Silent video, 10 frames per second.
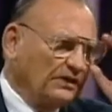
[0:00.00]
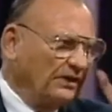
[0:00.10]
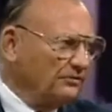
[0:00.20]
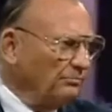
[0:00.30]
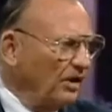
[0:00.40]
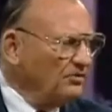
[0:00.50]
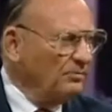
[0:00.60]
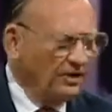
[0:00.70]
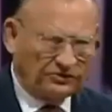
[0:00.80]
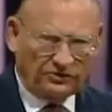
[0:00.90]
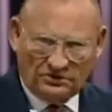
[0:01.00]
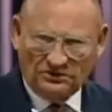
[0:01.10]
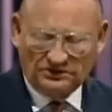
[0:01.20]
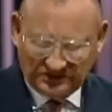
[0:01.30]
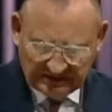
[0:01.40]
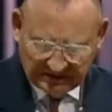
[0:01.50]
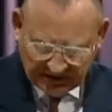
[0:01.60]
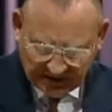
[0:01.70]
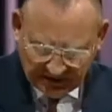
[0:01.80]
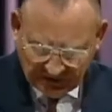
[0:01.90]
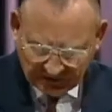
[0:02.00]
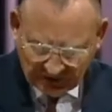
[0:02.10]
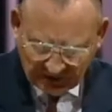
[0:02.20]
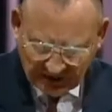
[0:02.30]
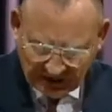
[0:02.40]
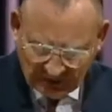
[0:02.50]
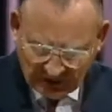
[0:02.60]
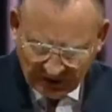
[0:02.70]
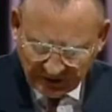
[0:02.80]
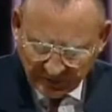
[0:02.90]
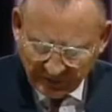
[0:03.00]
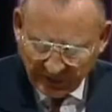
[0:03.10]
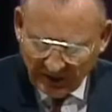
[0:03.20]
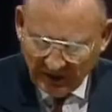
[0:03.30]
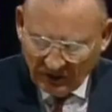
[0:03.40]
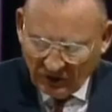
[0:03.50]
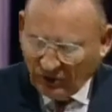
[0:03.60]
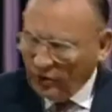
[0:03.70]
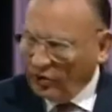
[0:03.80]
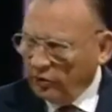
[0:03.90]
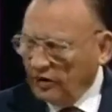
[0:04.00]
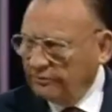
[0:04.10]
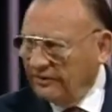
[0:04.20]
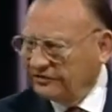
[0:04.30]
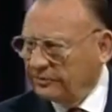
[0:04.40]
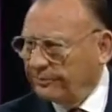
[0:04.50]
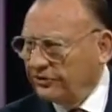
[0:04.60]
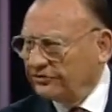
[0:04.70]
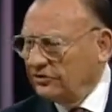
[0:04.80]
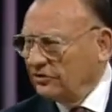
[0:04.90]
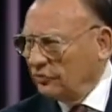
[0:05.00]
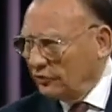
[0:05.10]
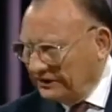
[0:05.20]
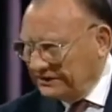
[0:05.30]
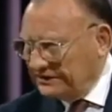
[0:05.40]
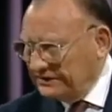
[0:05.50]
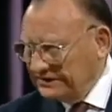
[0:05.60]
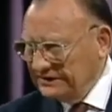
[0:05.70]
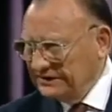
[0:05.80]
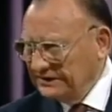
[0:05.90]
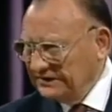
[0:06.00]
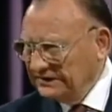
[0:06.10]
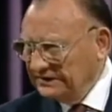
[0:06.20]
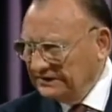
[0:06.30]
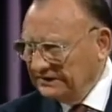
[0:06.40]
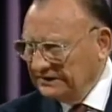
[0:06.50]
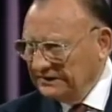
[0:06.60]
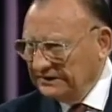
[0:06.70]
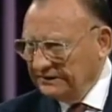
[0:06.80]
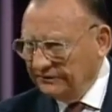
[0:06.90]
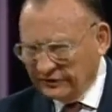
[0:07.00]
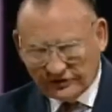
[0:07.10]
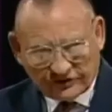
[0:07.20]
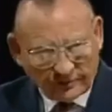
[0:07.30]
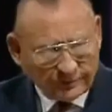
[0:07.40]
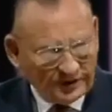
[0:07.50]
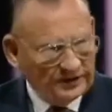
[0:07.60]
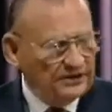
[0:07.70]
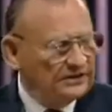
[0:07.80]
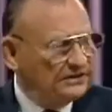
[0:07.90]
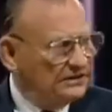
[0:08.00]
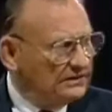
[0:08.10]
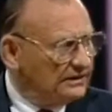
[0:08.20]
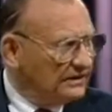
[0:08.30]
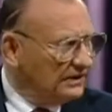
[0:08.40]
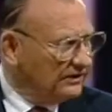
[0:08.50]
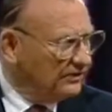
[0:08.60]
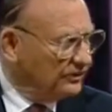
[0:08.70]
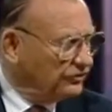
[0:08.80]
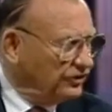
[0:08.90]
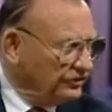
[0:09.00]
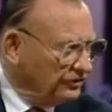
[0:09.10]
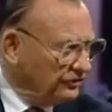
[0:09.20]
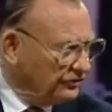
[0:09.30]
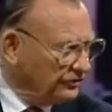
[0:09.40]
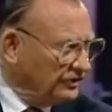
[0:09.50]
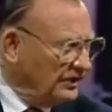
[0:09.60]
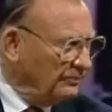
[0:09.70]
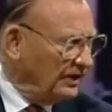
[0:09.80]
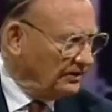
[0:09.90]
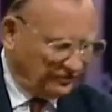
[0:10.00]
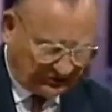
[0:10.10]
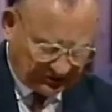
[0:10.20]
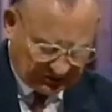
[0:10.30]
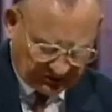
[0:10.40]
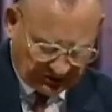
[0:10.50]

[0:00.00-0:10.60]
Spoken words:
is monumental at this very hour. What makes a person great? Very simply, the decisions he makes